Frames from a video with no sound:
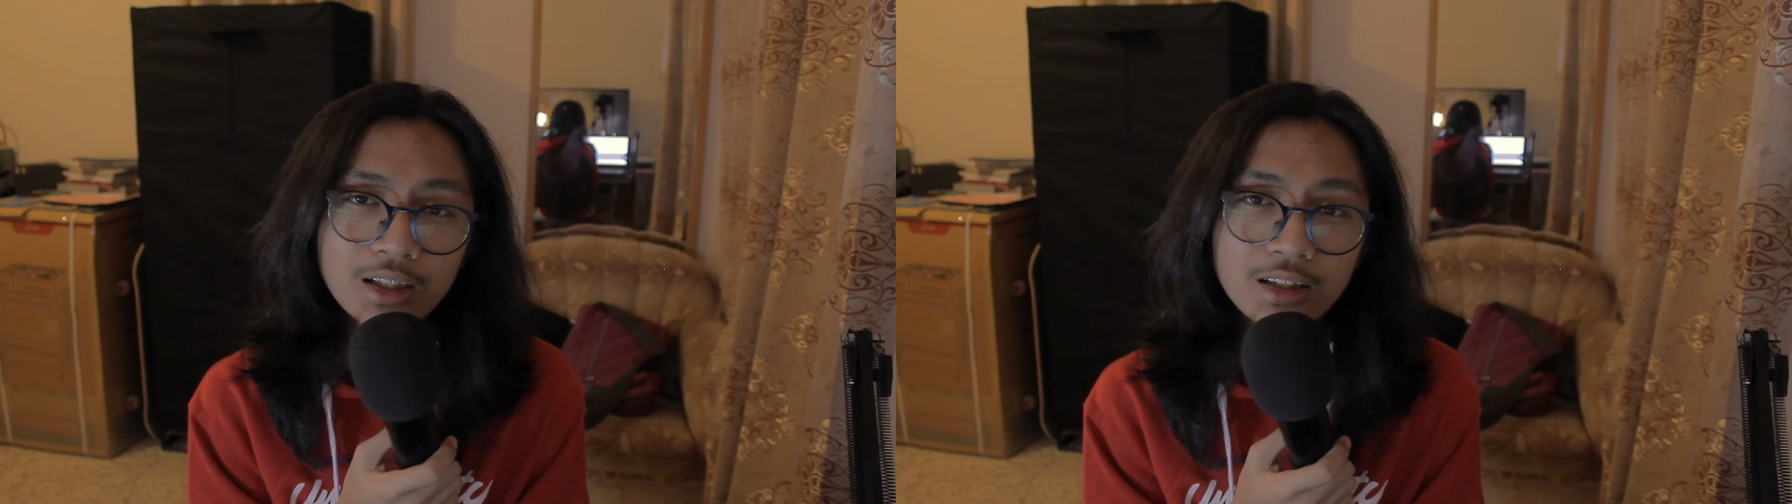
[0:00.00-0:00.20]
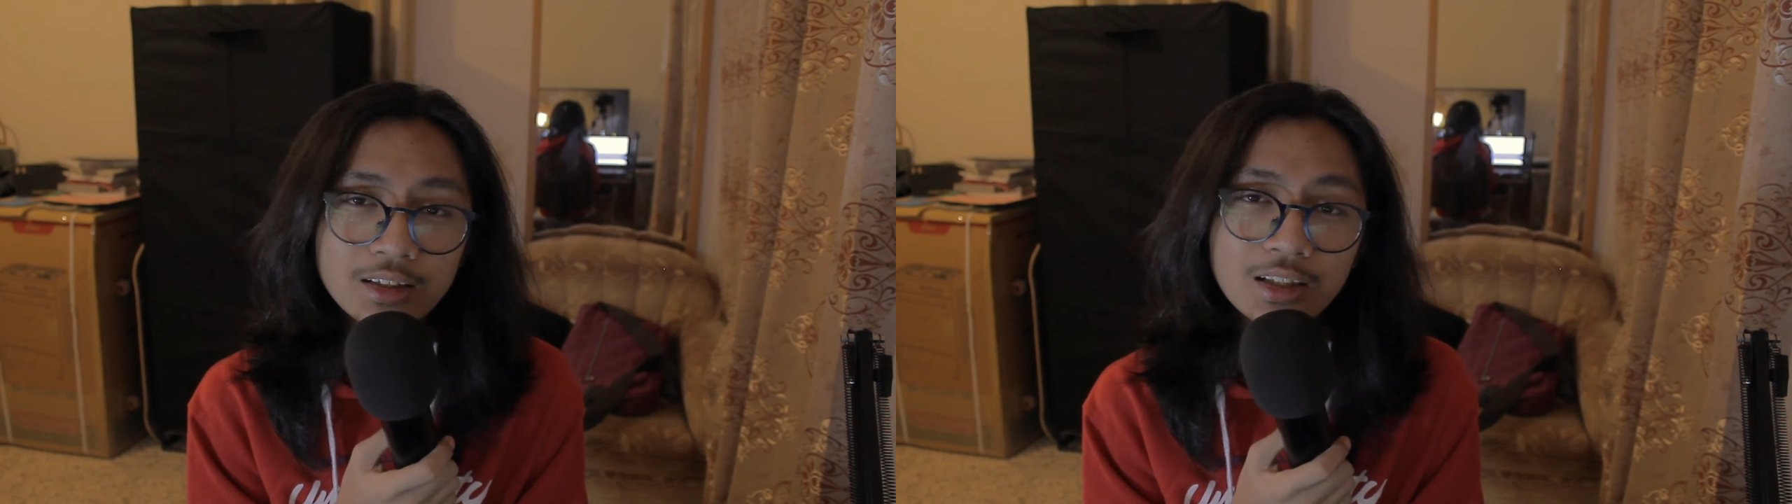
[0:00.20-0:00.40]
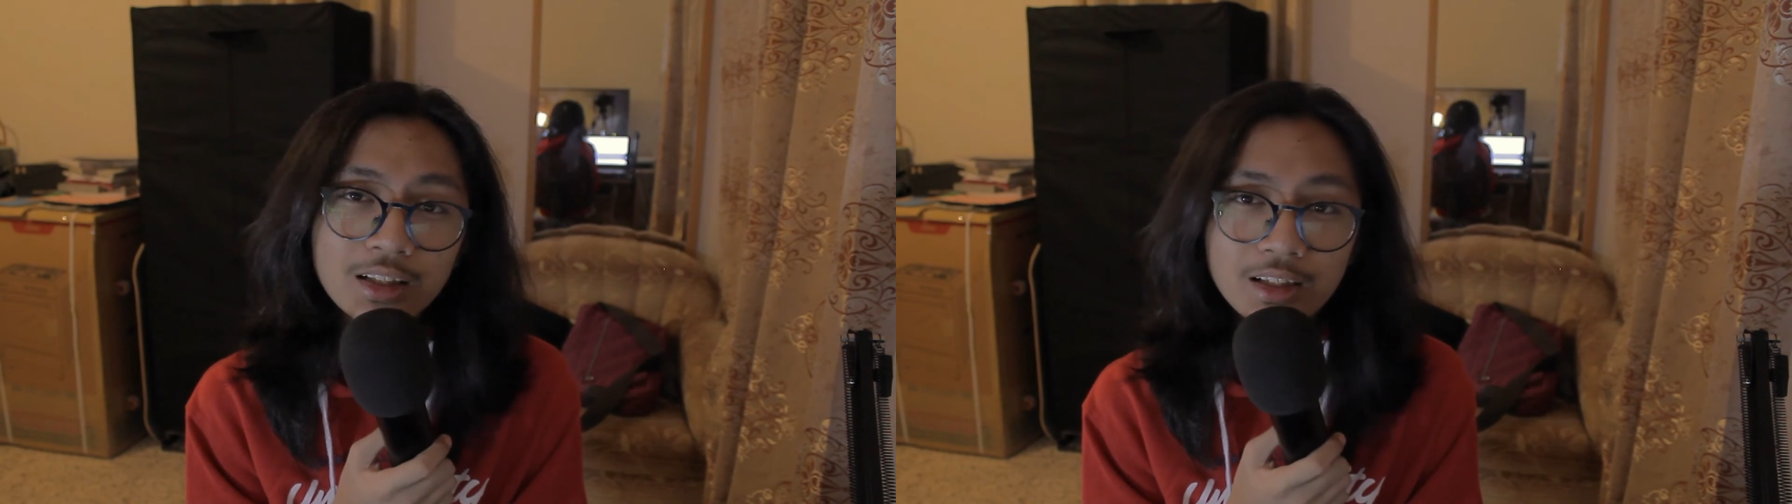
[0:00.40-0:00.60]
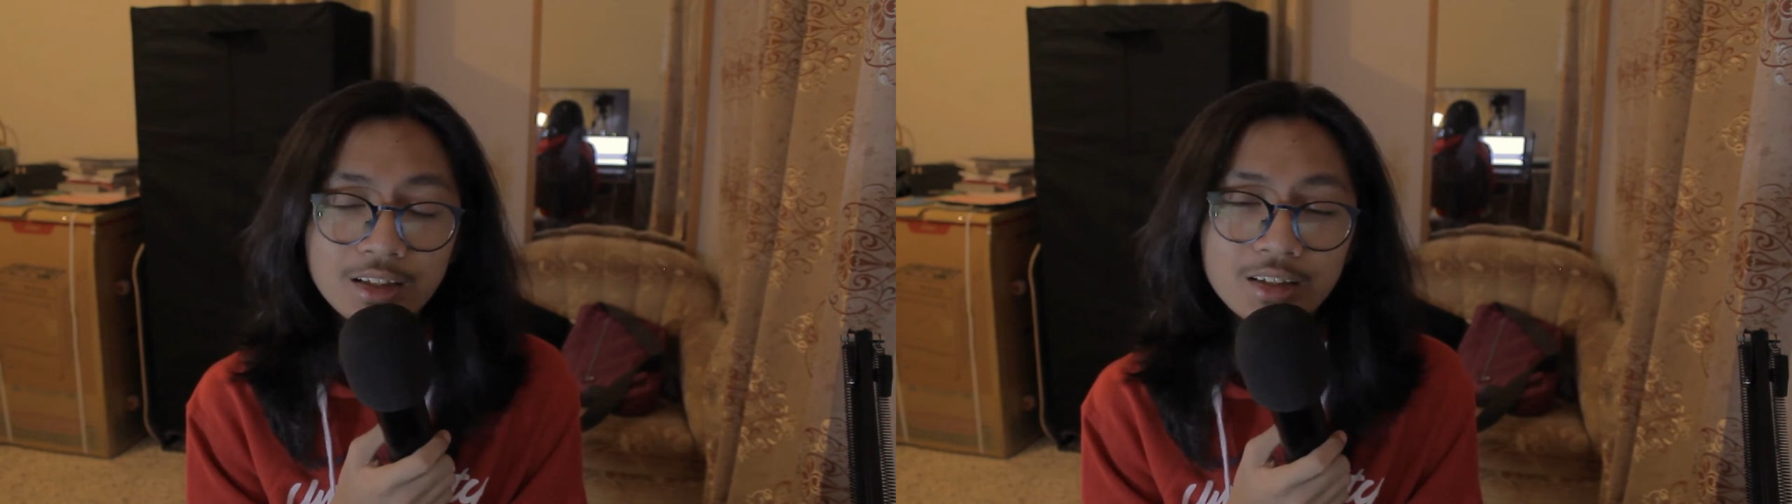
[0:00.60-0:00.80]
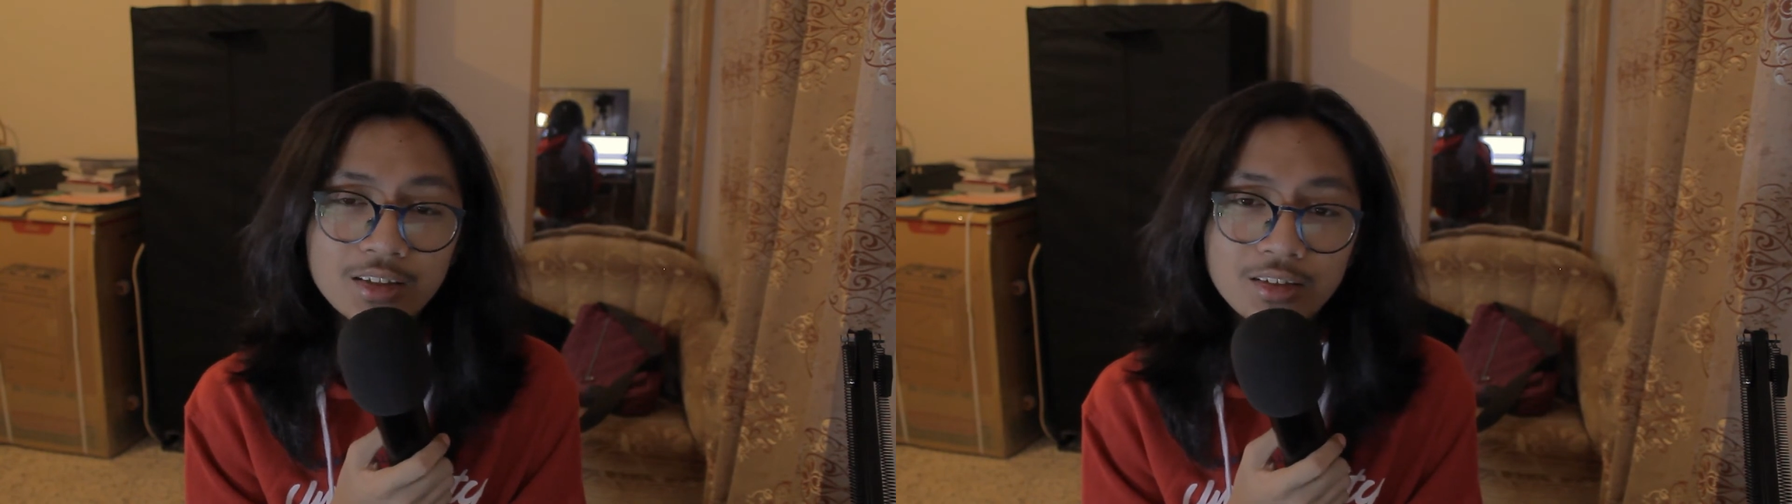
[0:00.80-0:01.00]
little
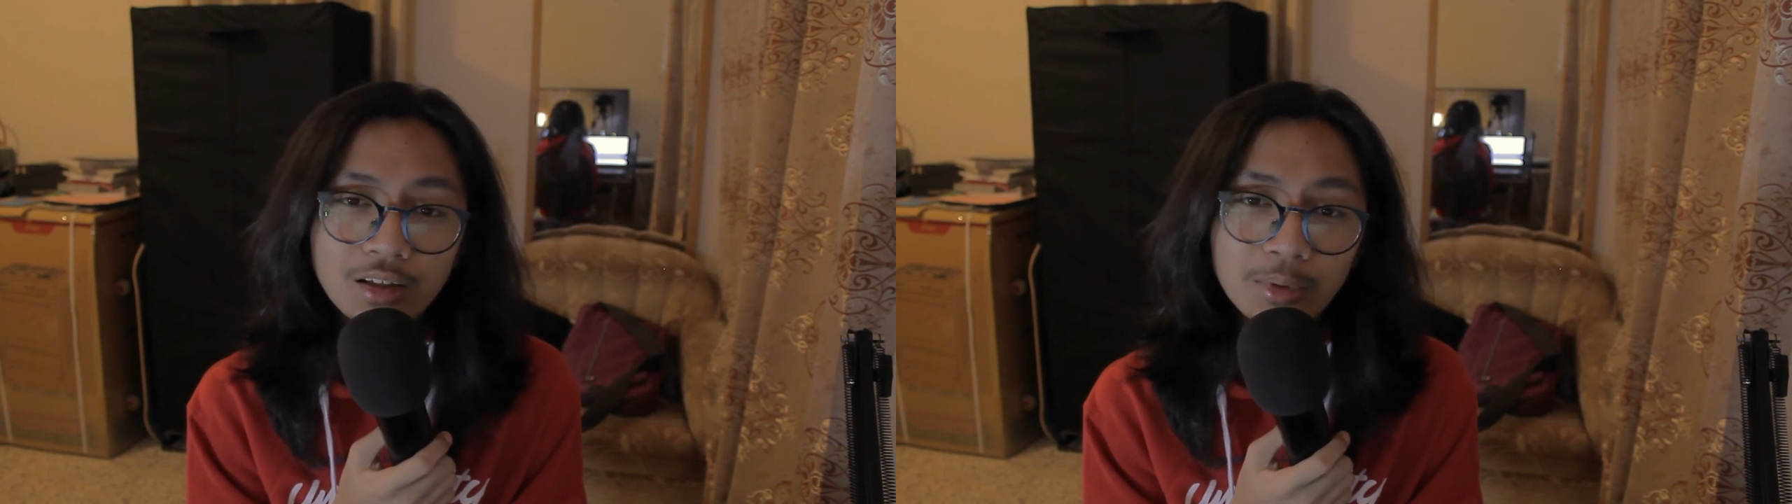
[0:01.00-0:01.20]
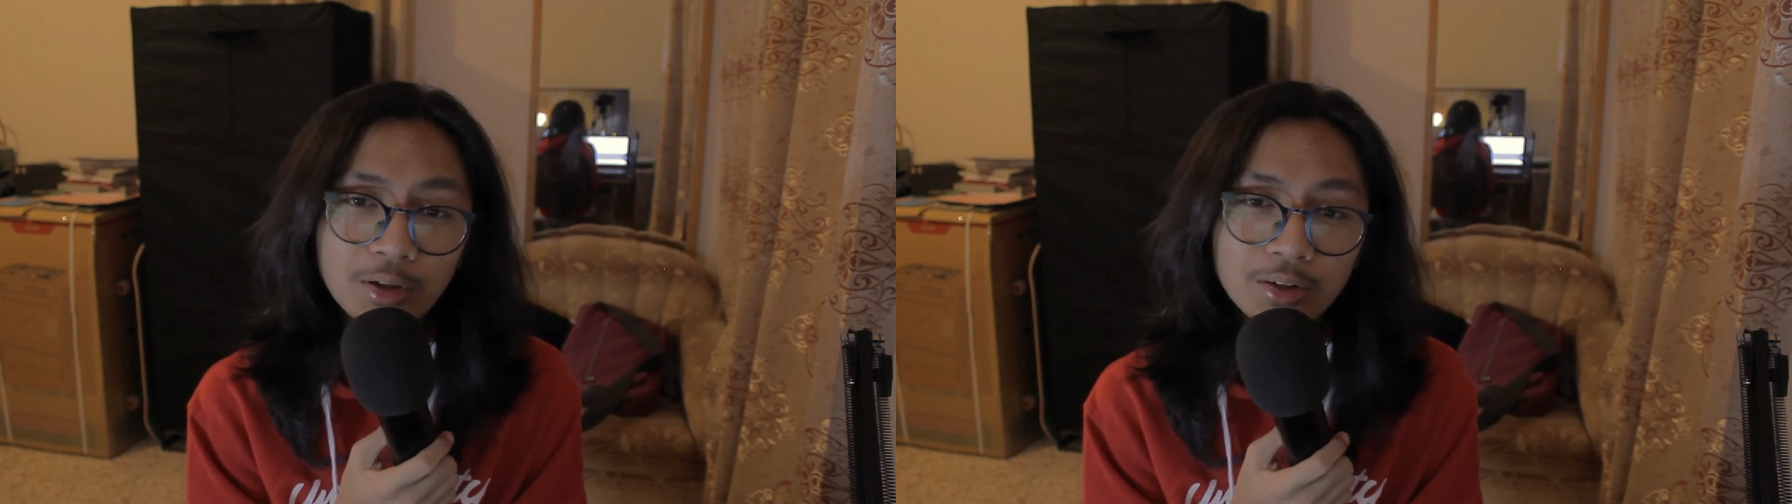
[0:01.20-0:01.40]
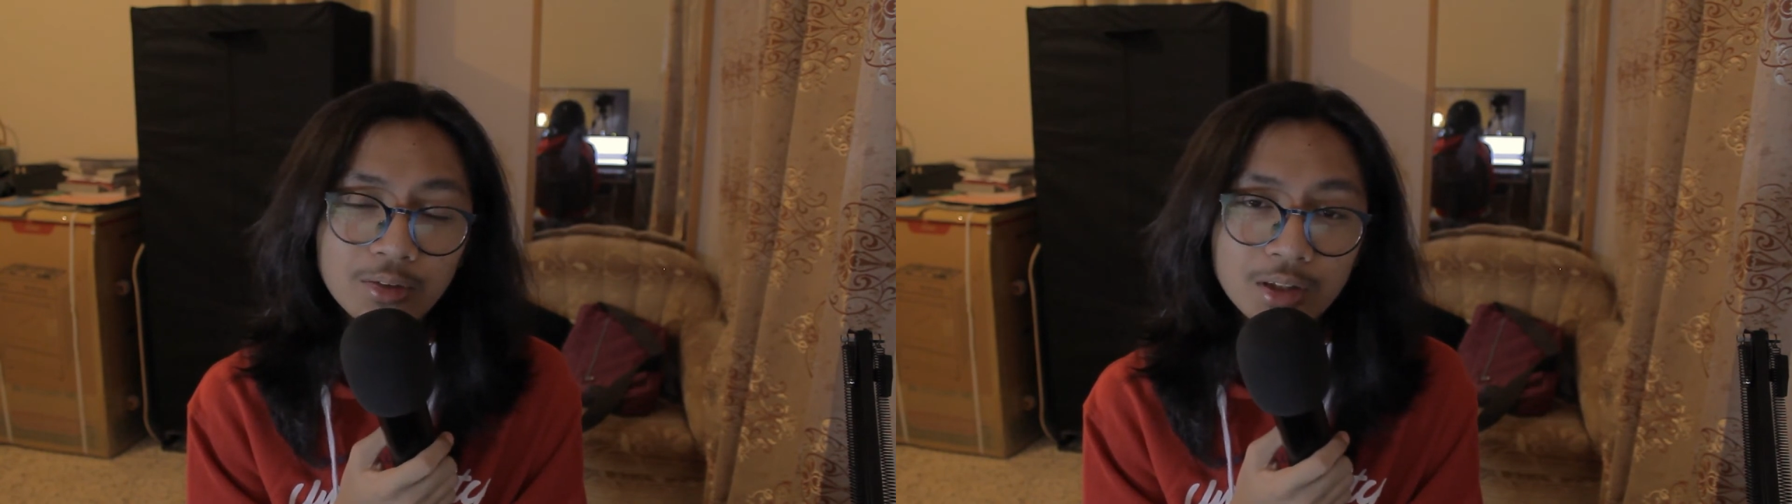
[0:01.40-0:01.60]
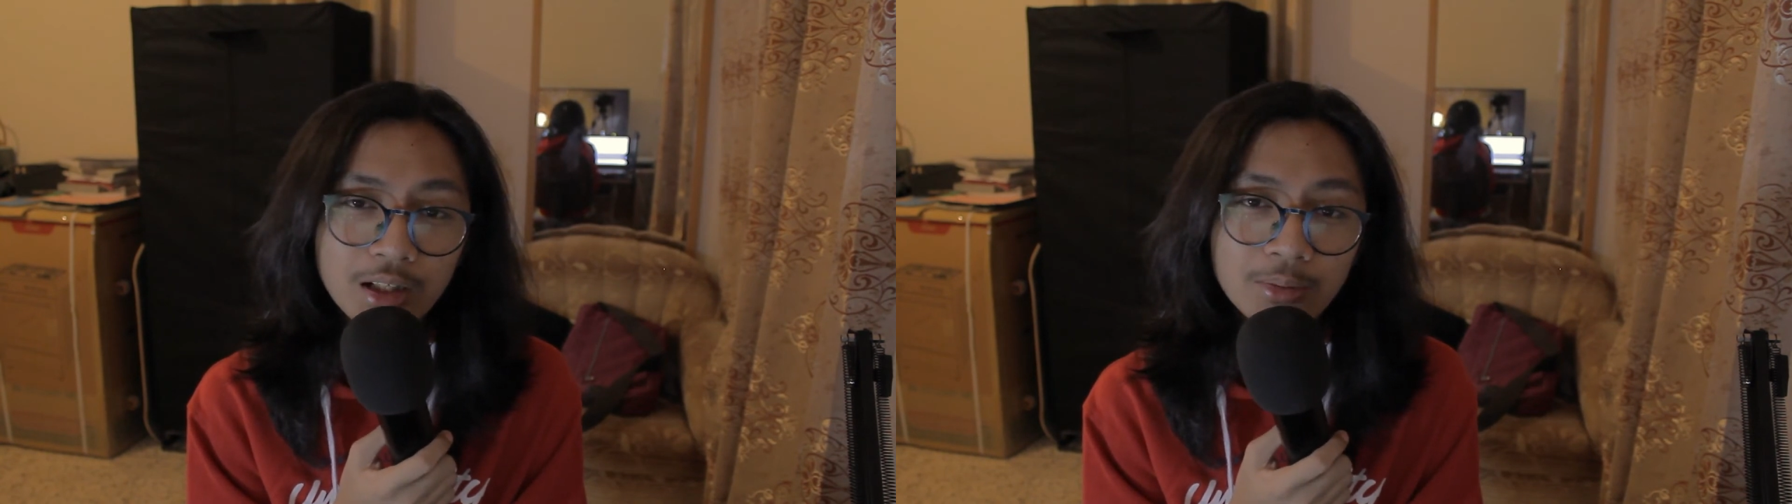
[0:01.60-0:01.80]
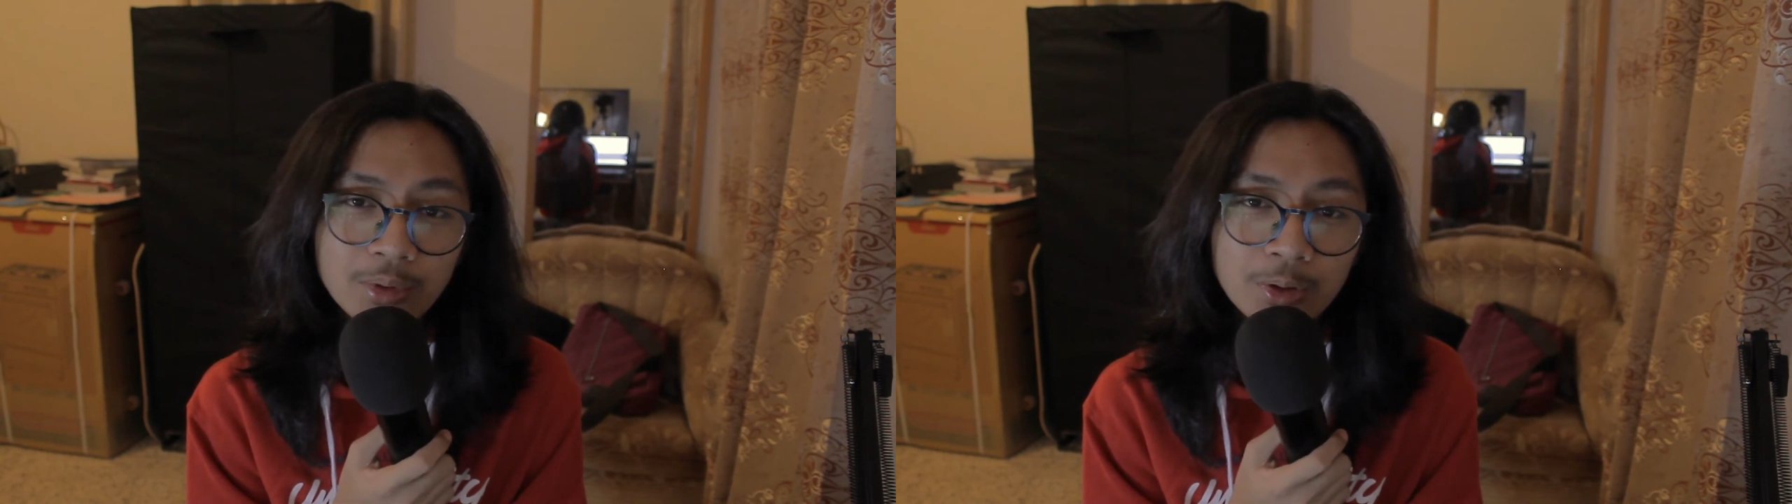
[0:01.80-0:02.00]
hints about what
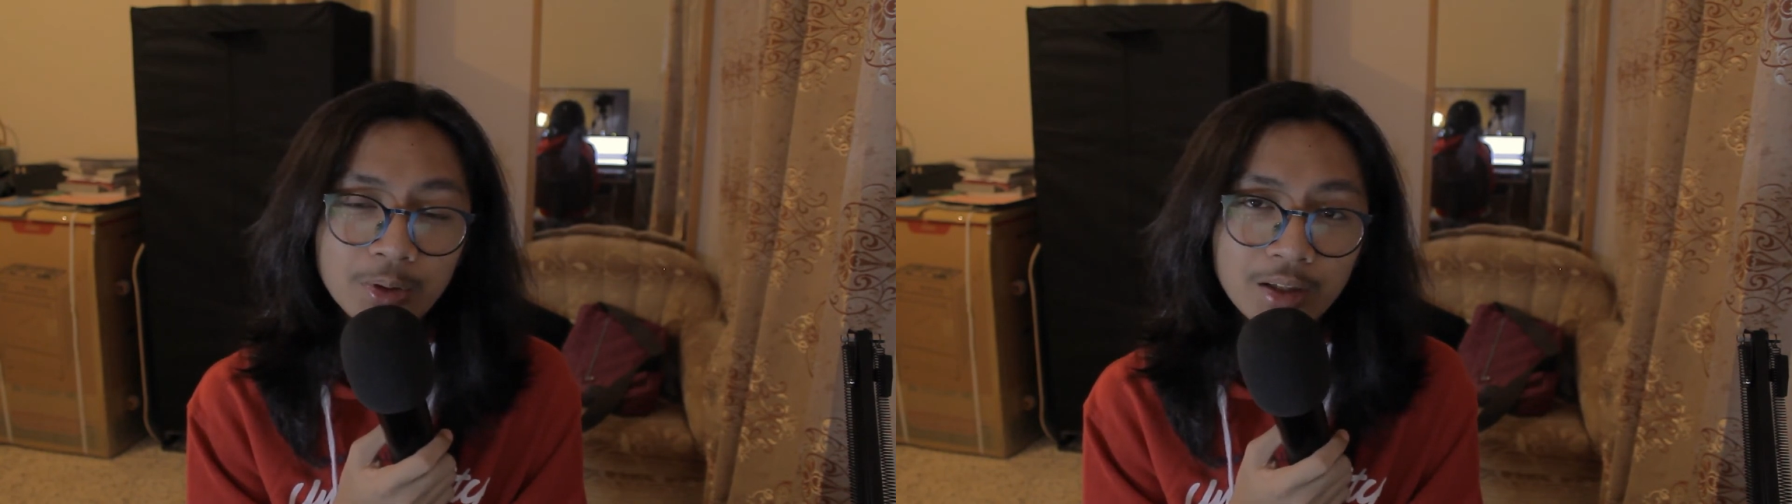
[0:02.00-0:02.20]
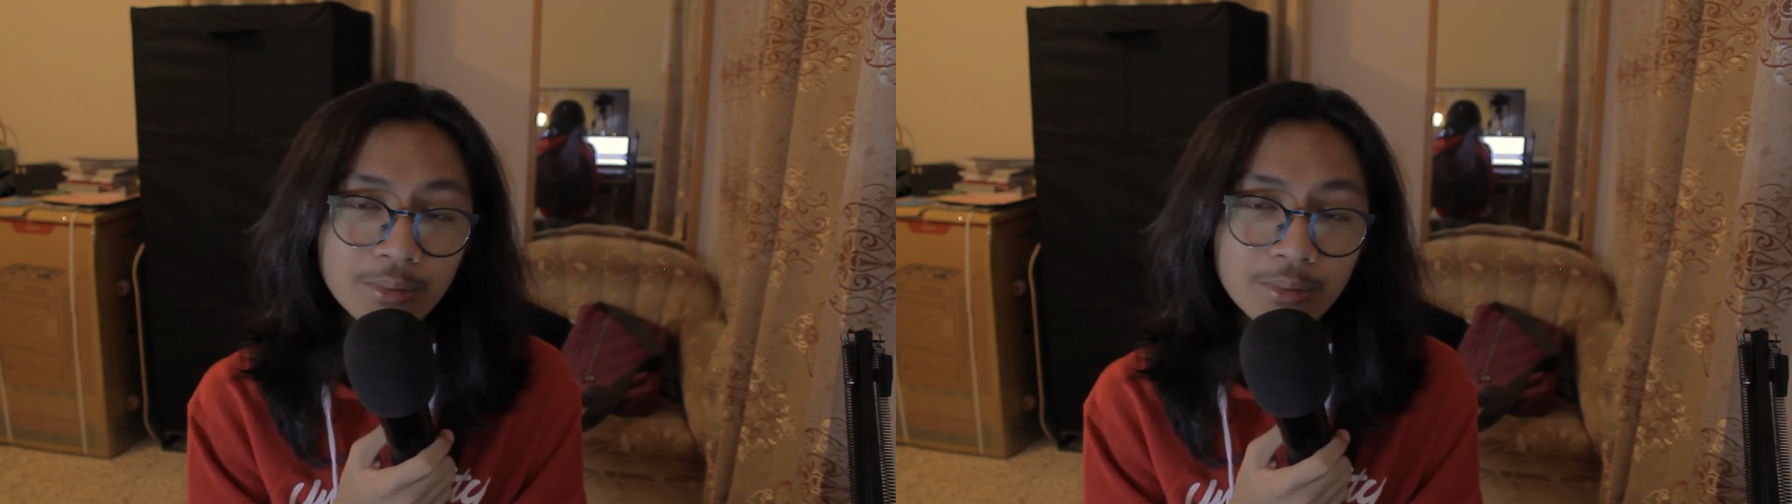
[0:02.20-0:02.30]
I'm doing,